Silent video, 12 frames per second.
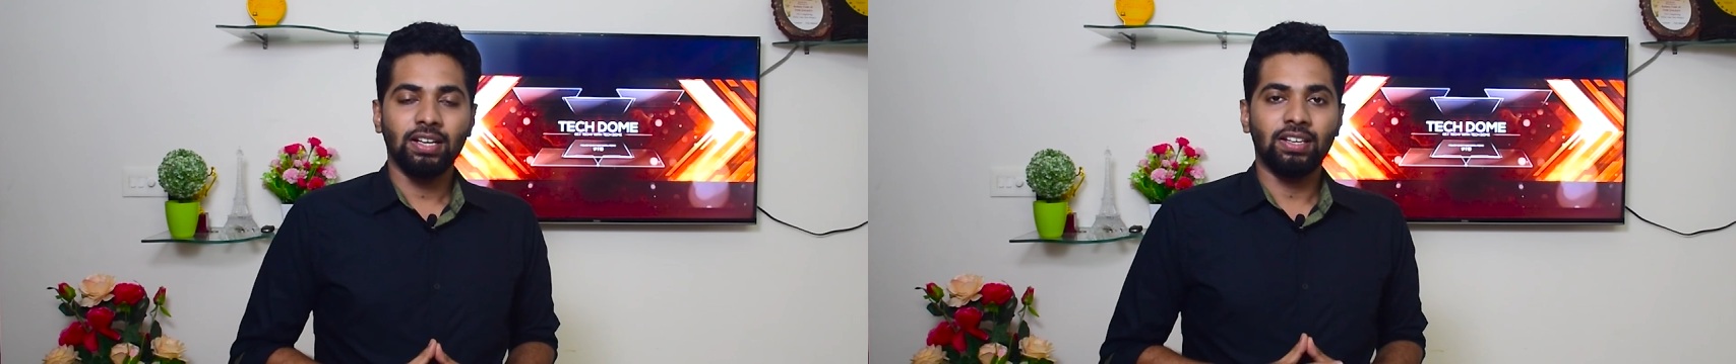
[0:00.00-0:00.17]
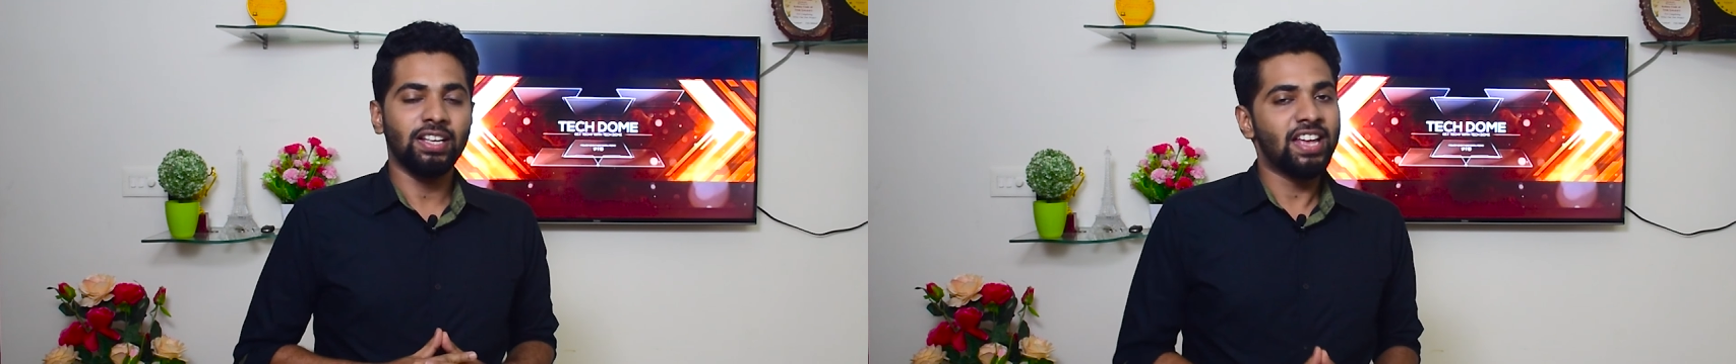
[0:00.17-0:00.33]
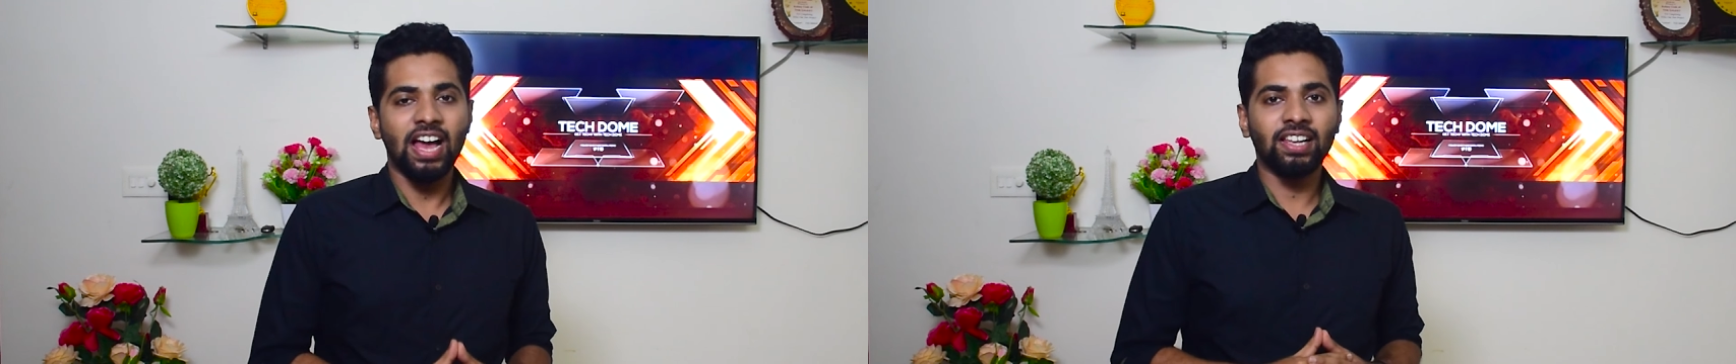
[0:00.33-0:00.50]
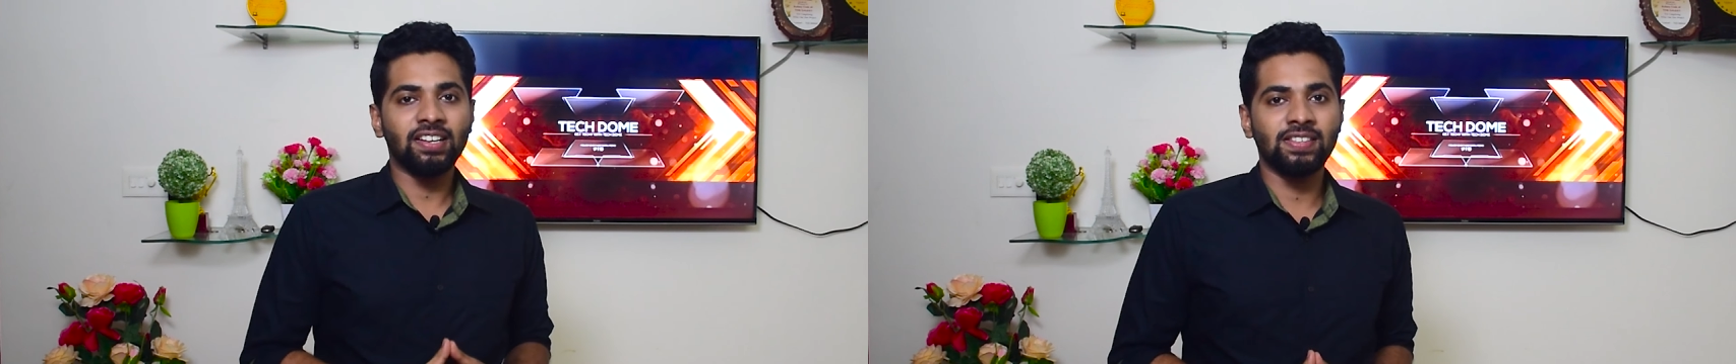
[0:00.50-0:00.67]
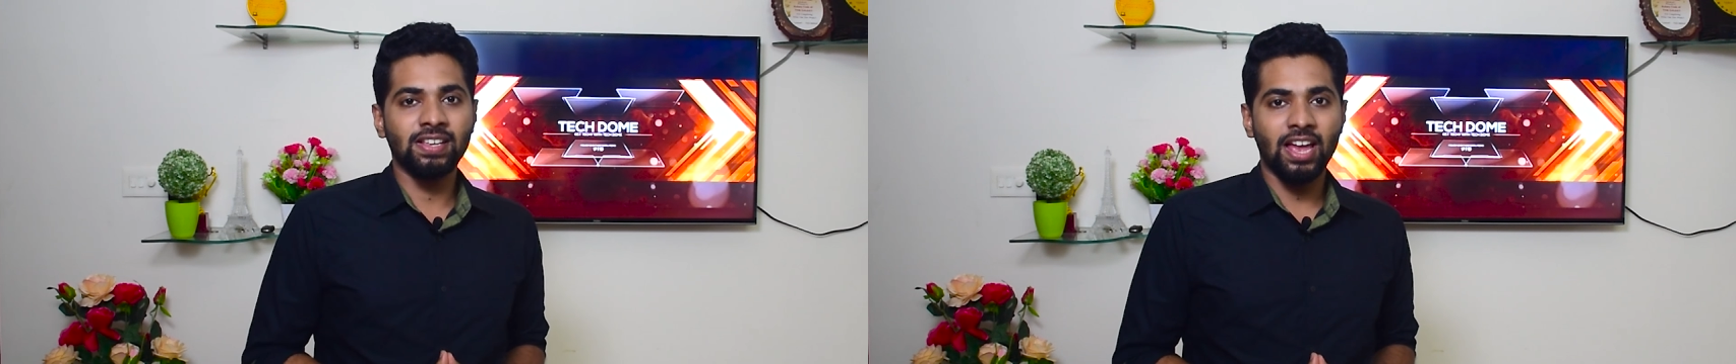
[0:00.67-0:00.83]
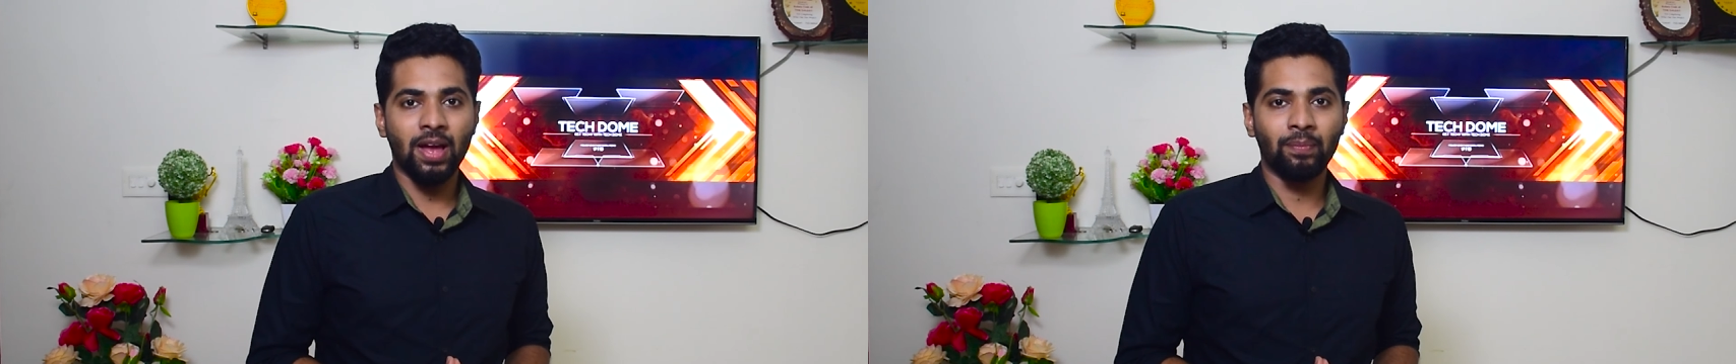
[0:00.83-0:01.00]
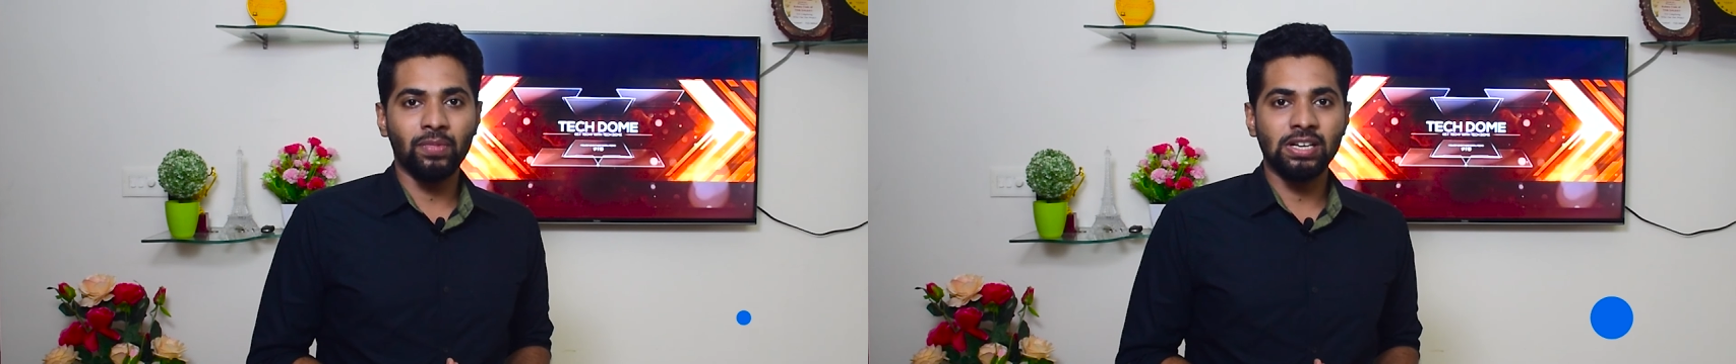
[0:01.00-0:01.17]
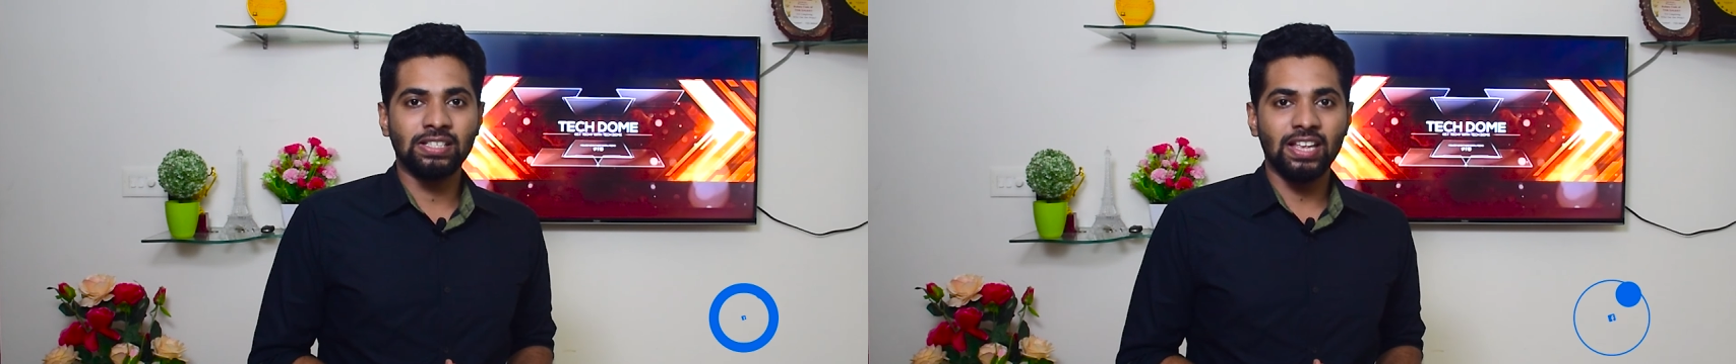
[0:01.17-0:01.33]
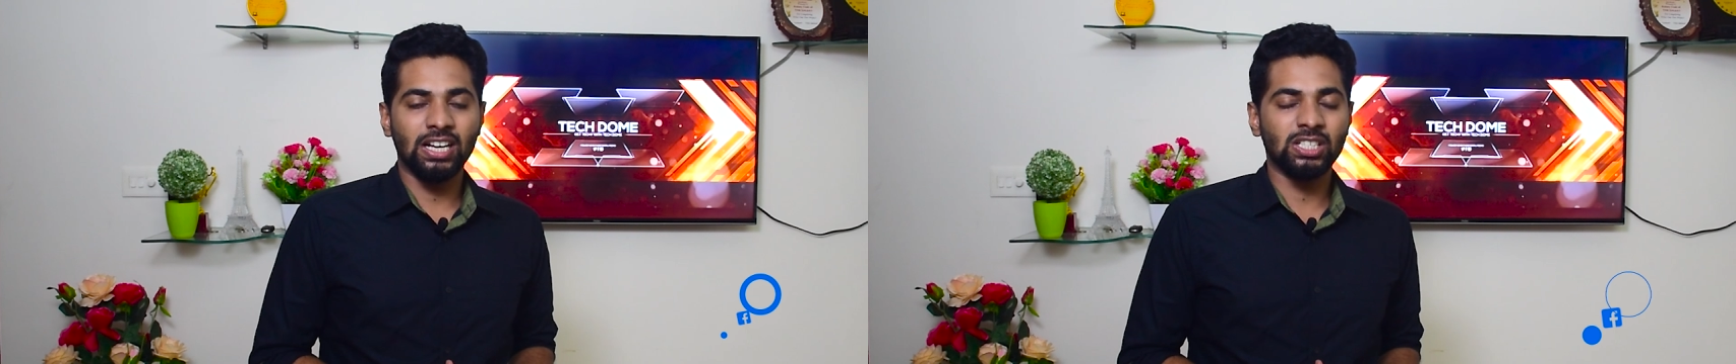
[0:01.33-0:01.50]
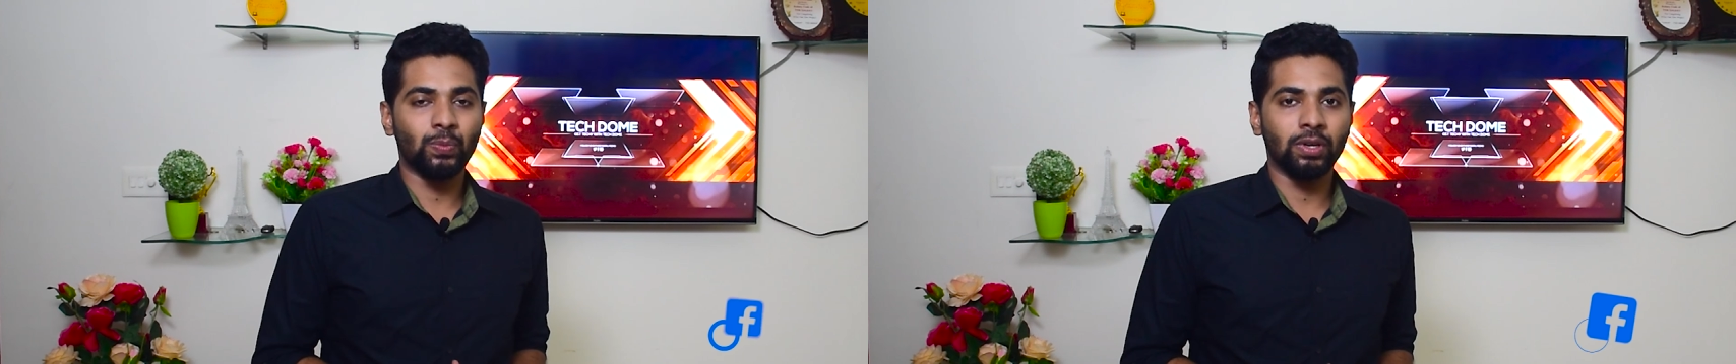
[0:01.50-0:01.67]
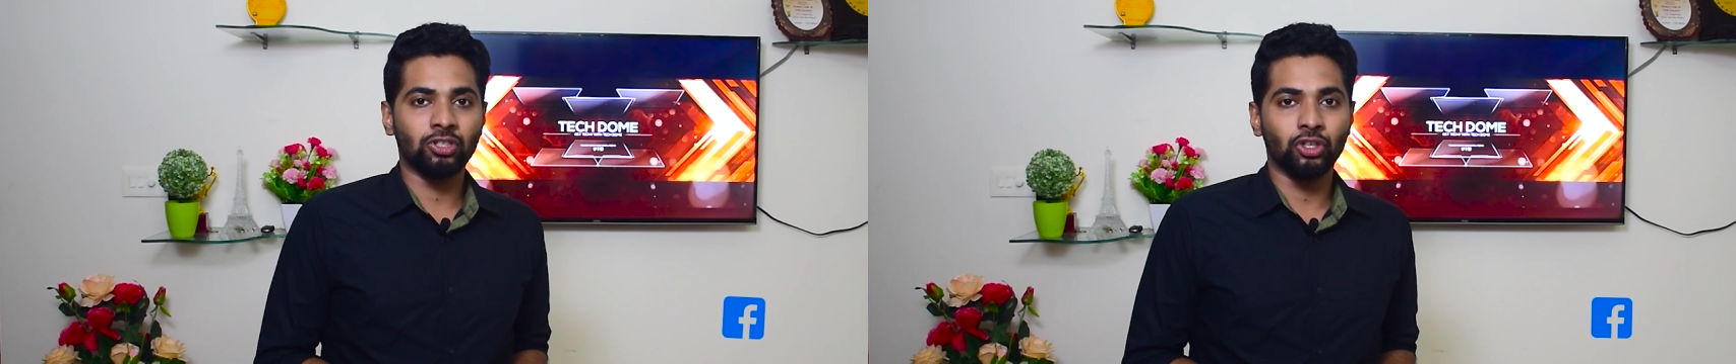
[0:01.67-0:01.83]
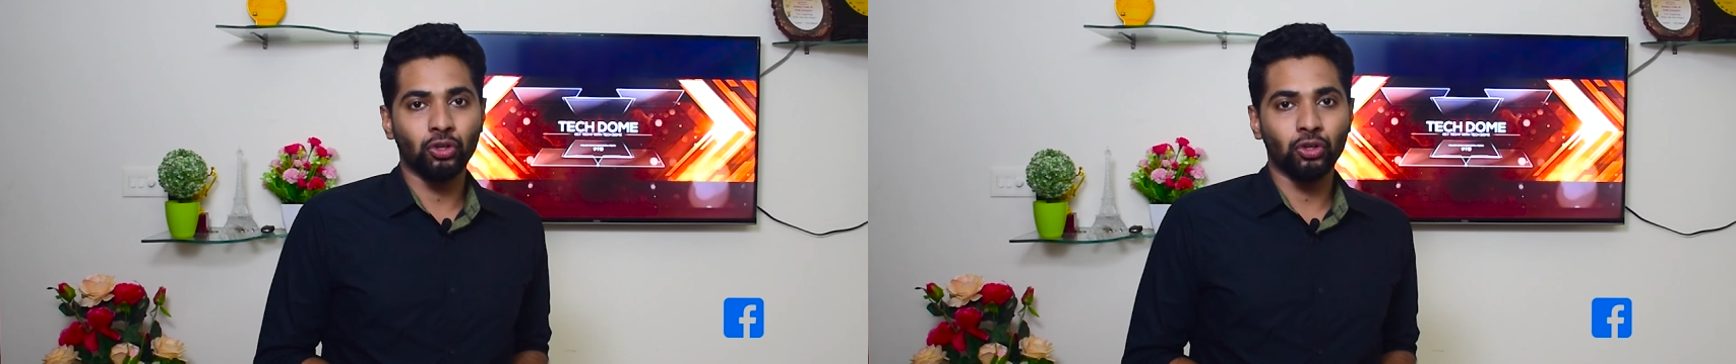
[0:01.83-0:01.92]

The Galaxy M is expected